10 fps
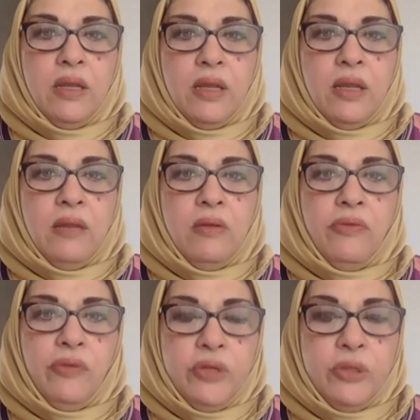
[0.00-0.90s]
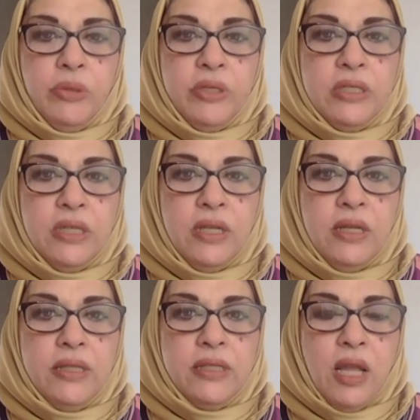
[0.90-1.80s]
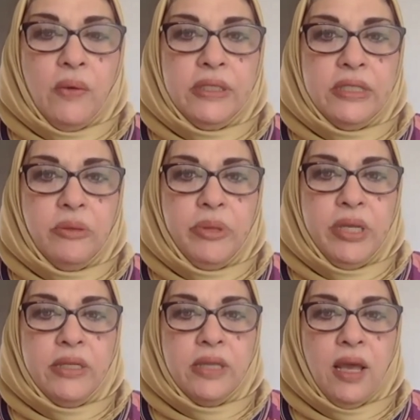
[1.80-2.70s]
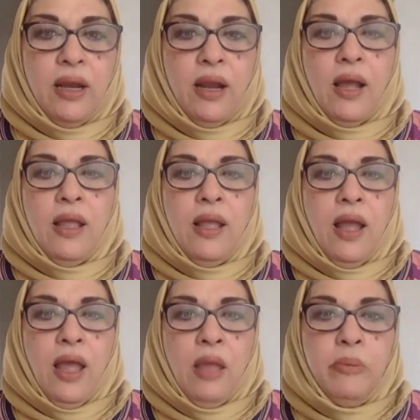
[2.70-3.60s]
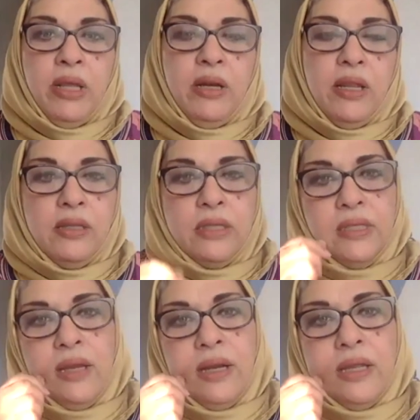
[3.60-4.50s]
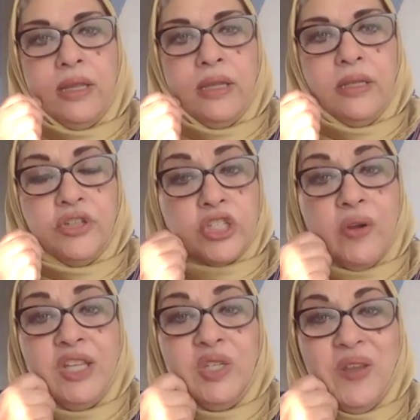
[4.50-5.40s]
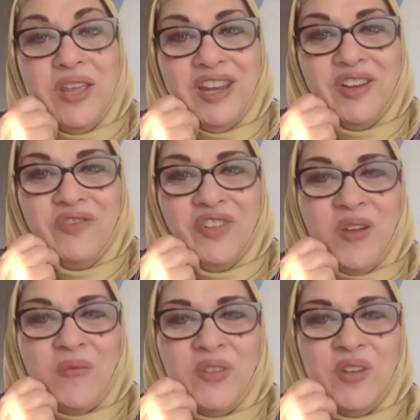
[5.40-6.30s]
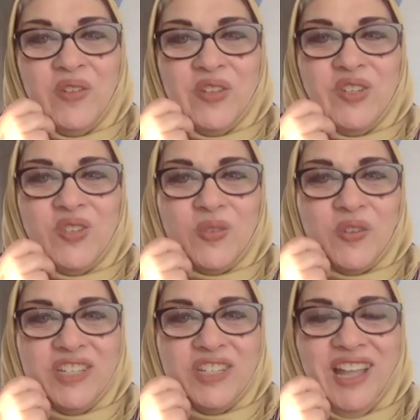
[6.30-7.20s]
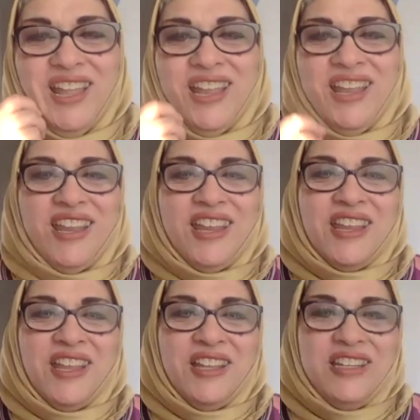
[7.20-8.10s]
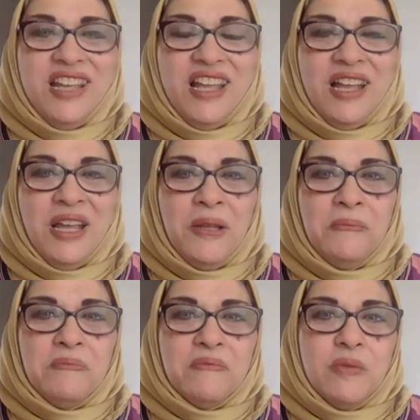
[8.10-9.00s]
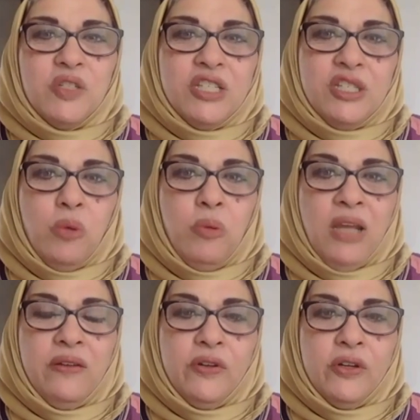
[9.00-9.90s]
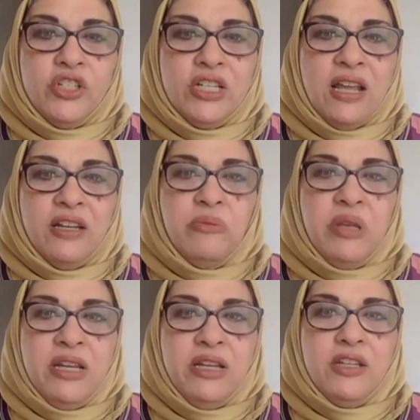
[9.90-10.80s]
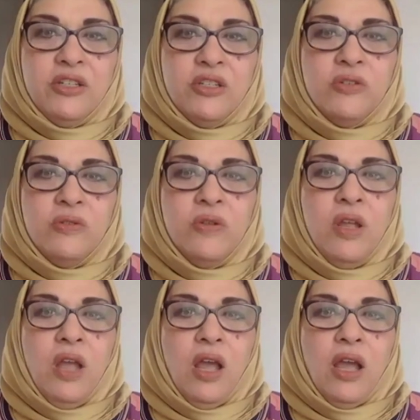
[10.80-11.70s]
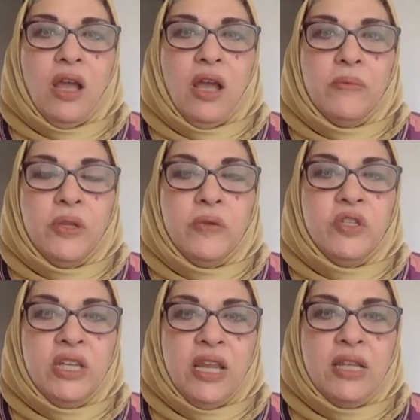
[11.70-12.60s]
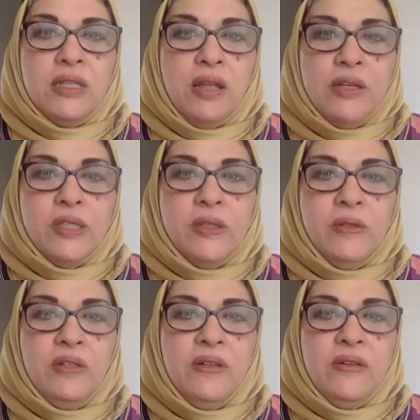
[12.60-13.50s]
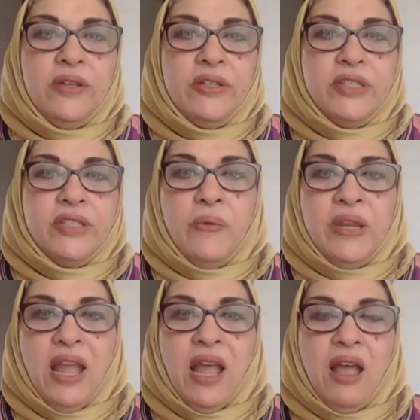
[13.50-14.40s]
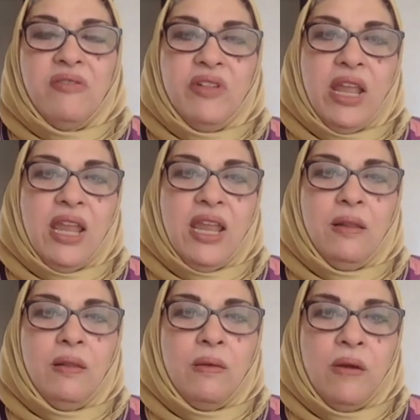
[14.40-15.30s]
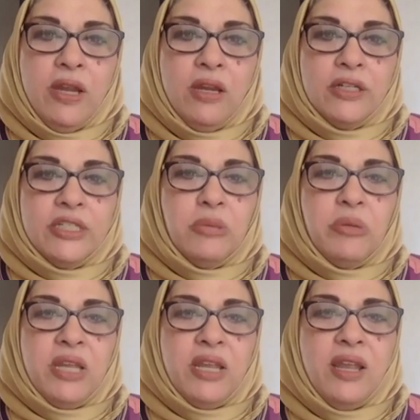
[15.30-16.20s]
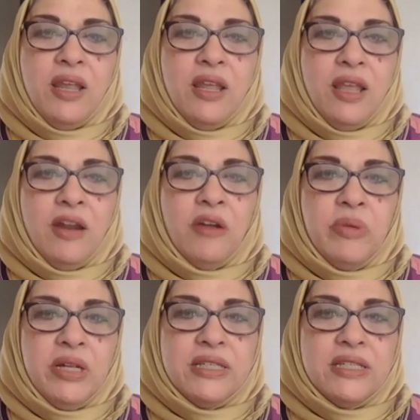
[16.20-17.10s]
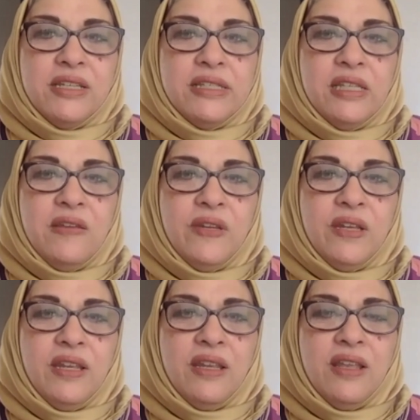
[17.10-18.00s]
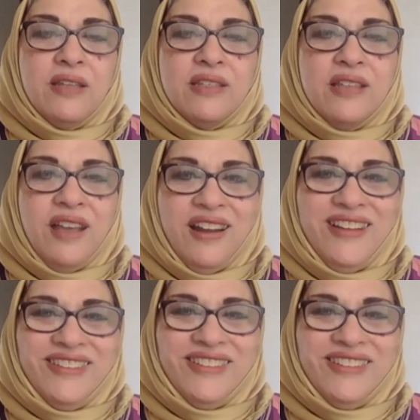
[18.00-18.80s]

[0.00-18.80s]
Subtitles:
And the first person is going to be Sara Amir. And Sara is just graduated from the University of Georgia. And I was just so proud of her. She got admitted into UGA's law school. And so we have a lawyer to be in our midst this evening. Sara?